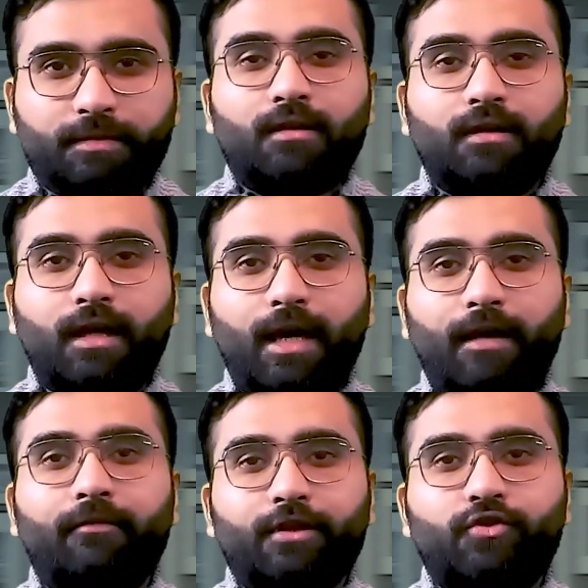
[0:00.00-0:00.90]
The
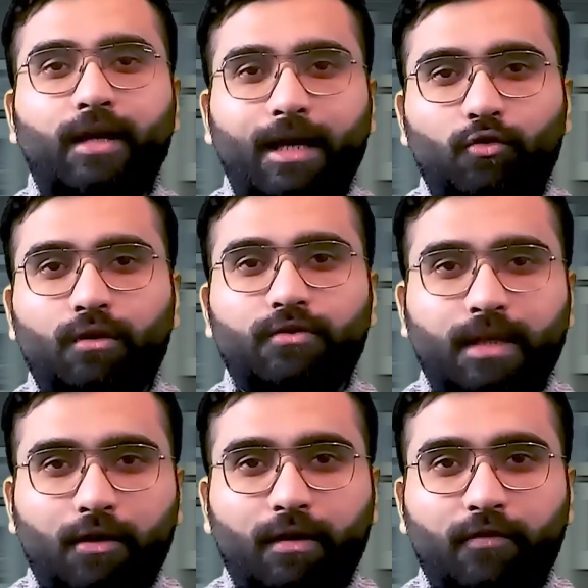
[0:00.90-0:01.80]
average annual
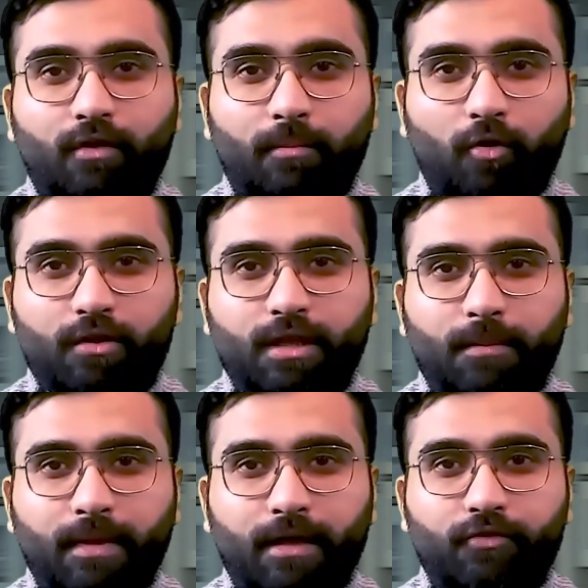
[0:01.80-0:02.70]
salary for a project
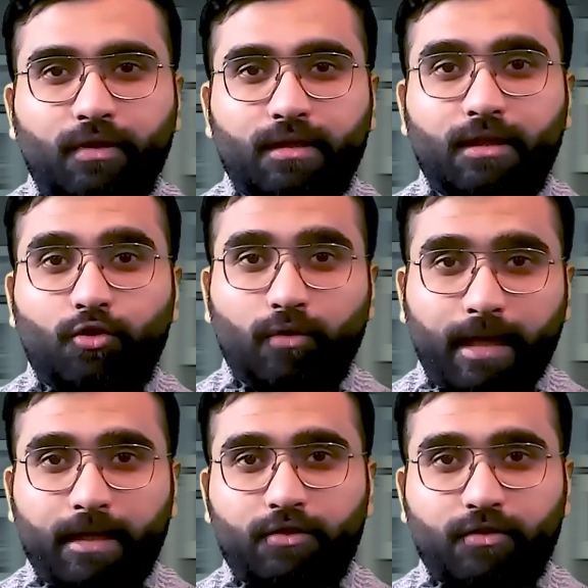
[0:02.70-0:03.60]
manager in the
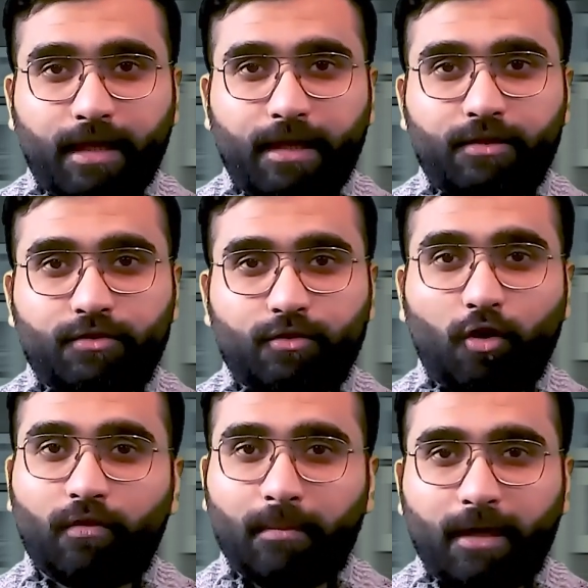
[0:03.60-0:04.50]
United States
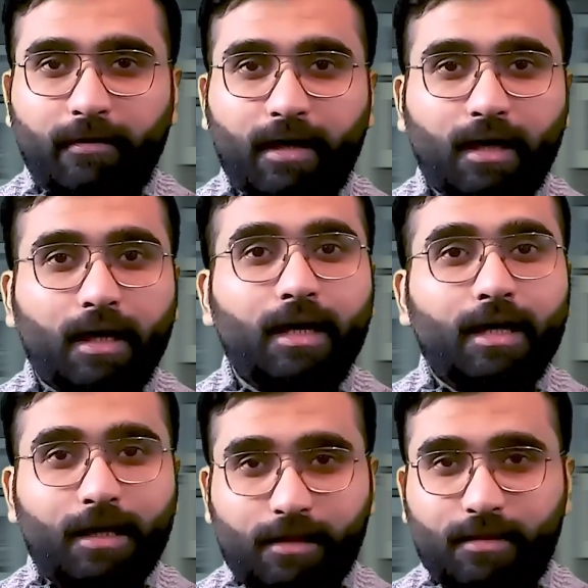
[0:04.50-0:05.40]
of America
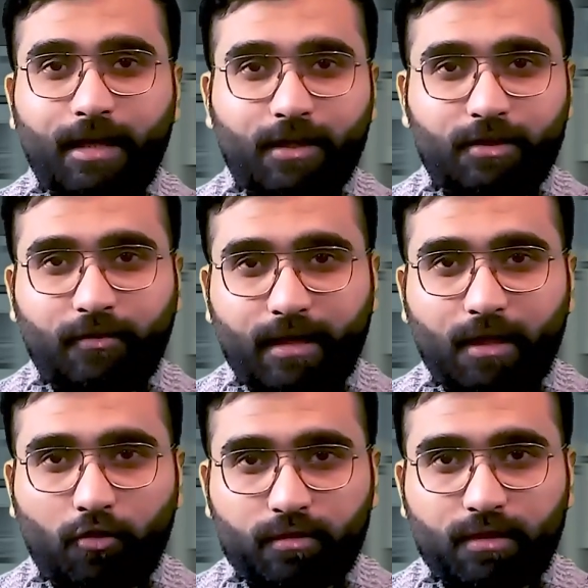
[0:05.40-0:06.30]
is
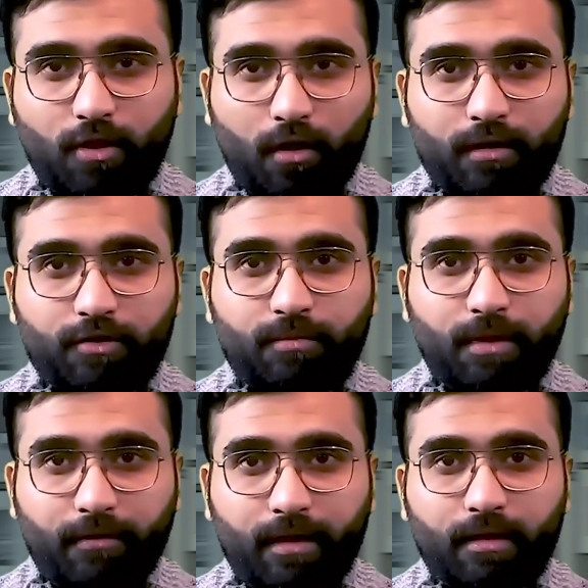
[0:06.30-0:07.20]
$93,000
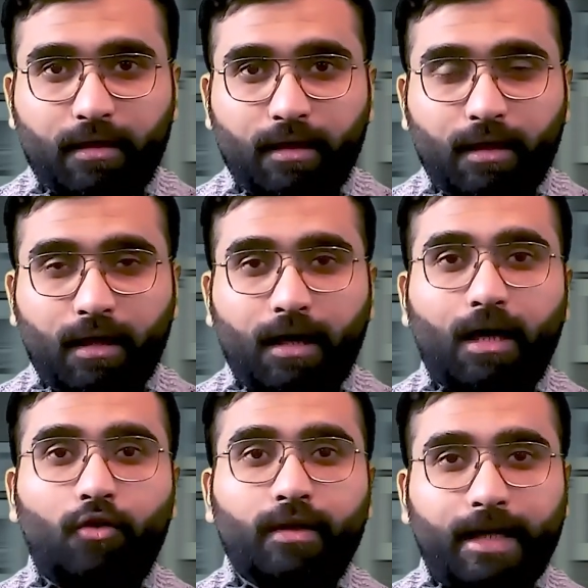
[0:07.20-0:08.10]
per year,
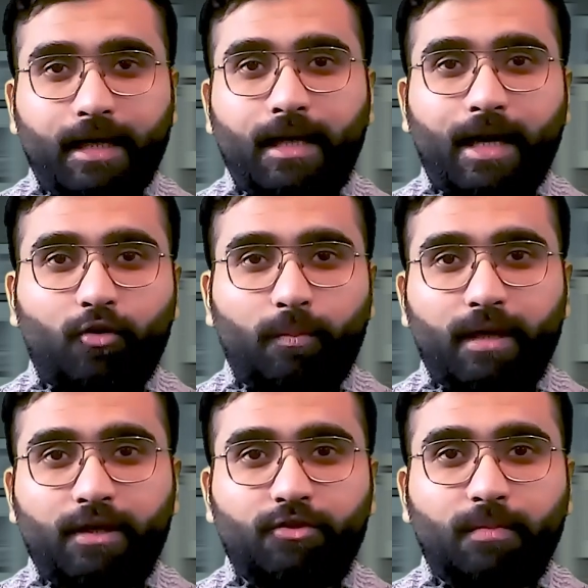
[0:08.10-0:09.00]
around 8 lakh
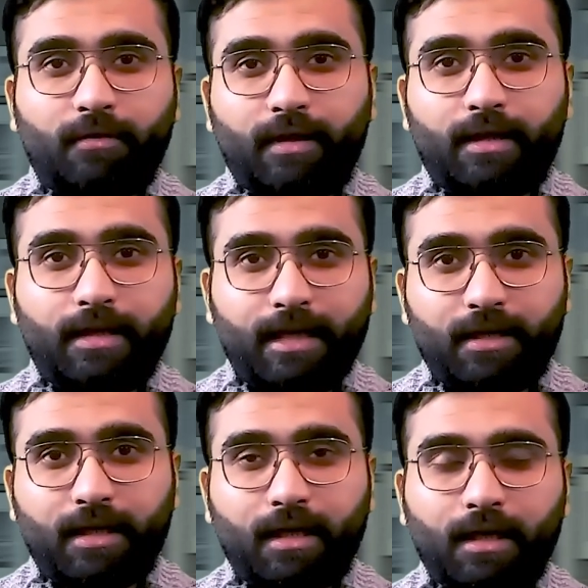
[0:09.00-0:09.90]
rupees per year in
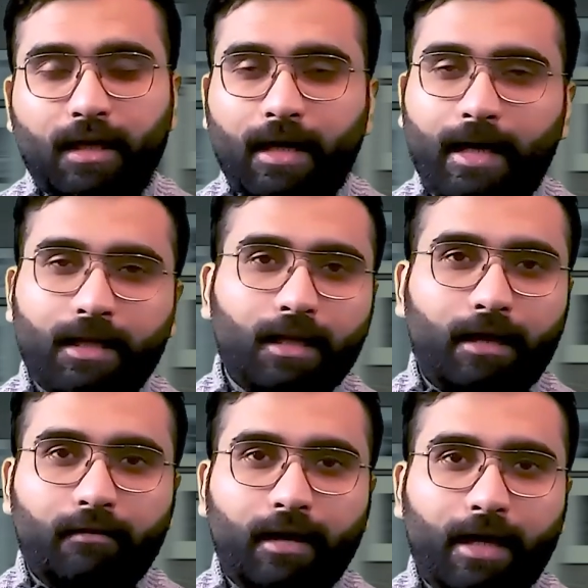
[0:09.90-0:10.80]
India, and
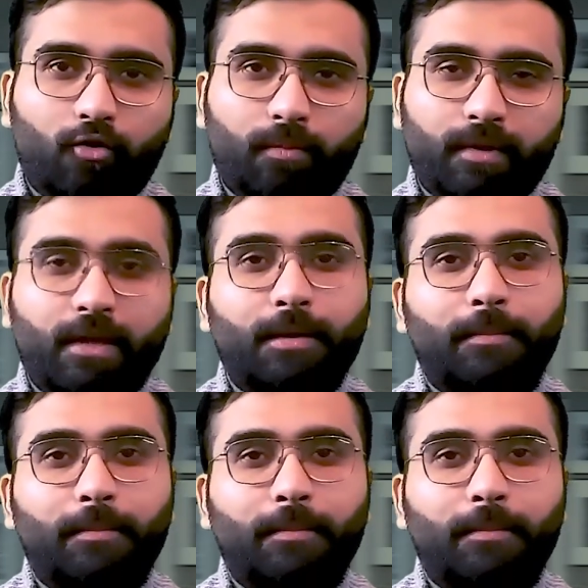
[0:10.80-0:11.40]
11 lakh rupees in